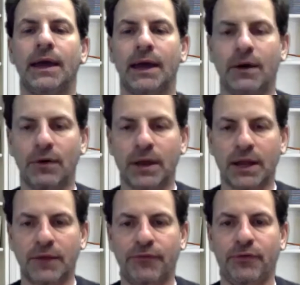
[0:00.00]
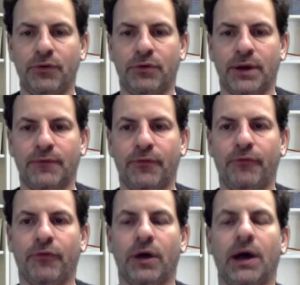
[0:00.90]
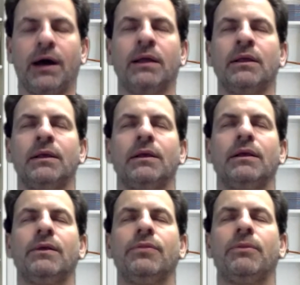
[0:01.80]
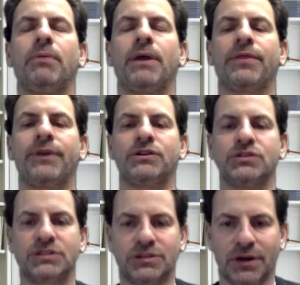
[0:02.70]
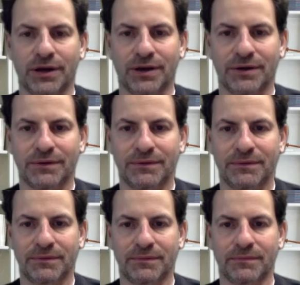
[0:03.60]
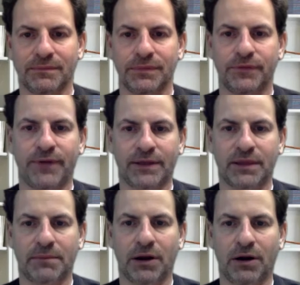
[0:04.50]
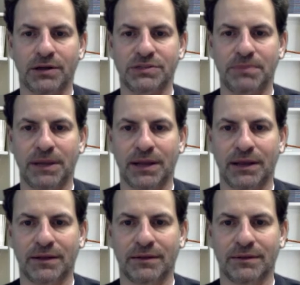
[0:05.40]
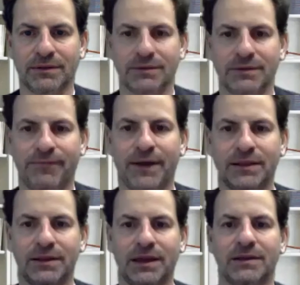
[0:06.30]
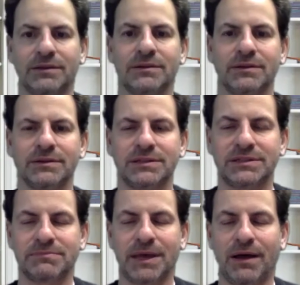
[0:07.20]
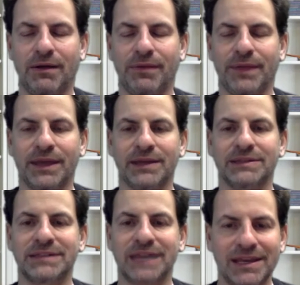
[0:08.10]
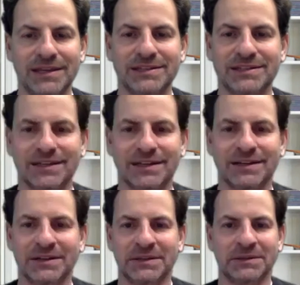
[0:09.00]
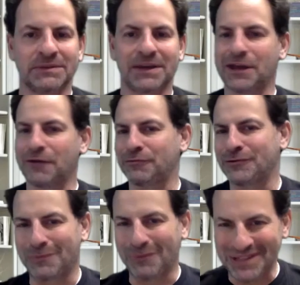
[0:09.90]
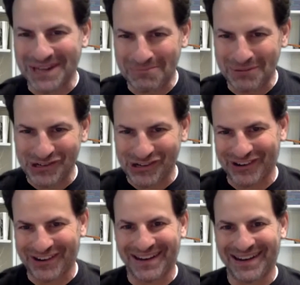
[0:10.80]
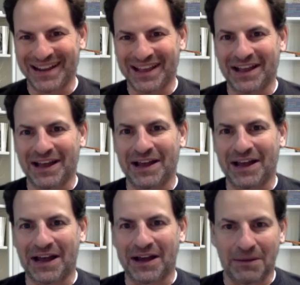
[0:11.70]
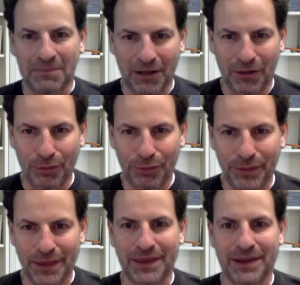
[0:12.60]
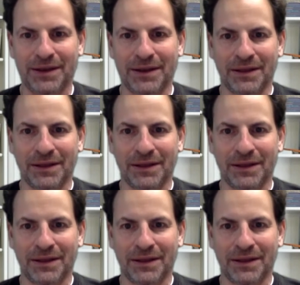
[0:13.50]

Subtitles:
how can I feel grateful for the breath I just took? The fact that my heart's beating, the fact that I can smell and I can taste and I have a normal temperature and I'm healthy and